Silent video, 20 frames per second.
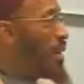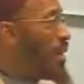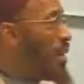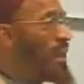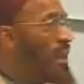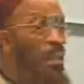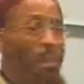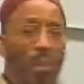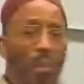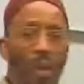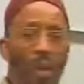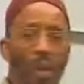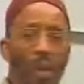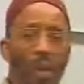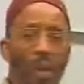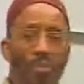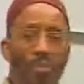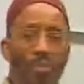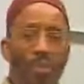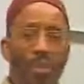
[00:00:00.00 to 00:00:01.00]
in a
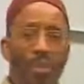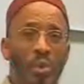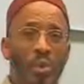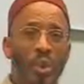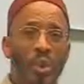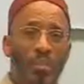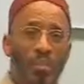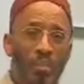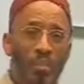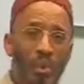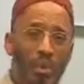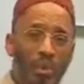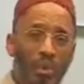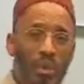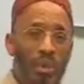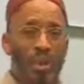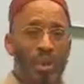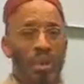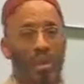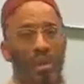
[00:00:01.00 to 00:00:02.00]
way of showing
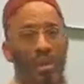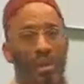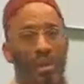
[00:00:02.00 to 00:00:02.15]
mercy,